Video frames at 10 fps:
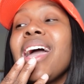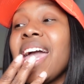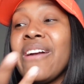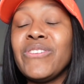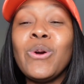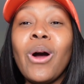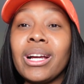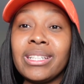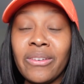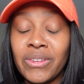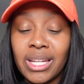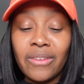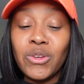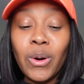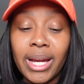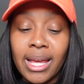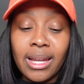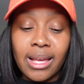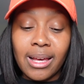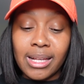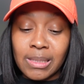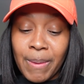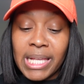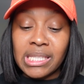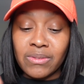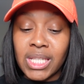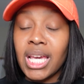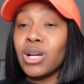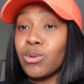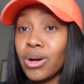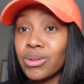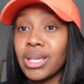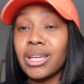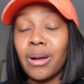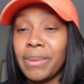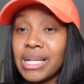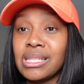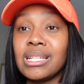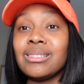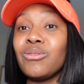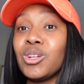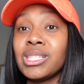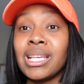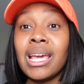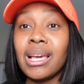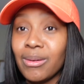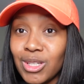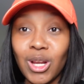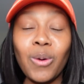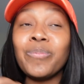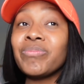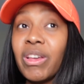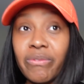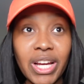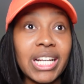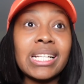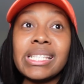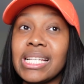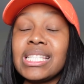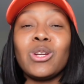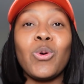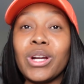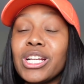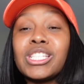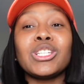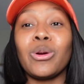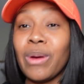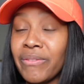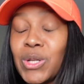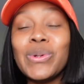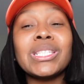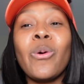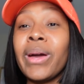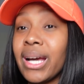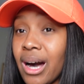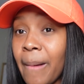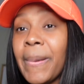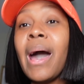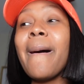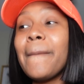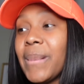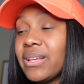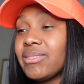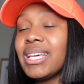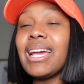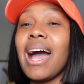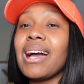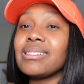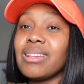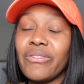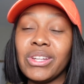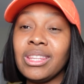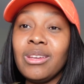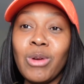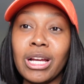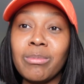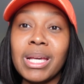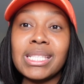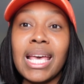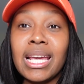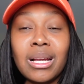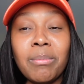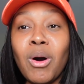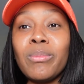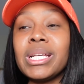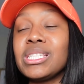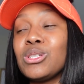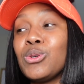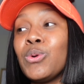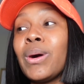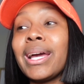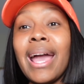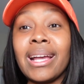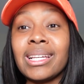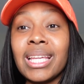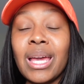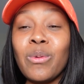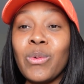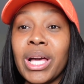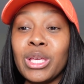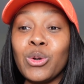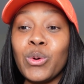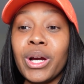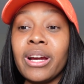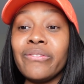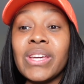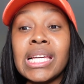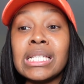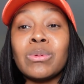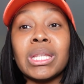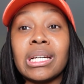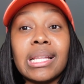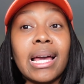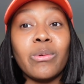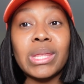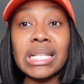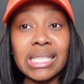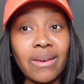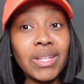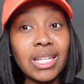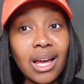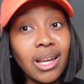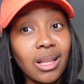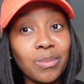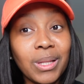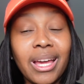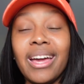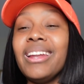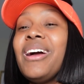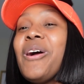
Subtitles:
if you are in a space of seeing growth in your business, if you're seeing, very consistent orders, your revenue is going up monthly, I definitely recommend taking a moment to calculate what your fees would look like with the $79 plan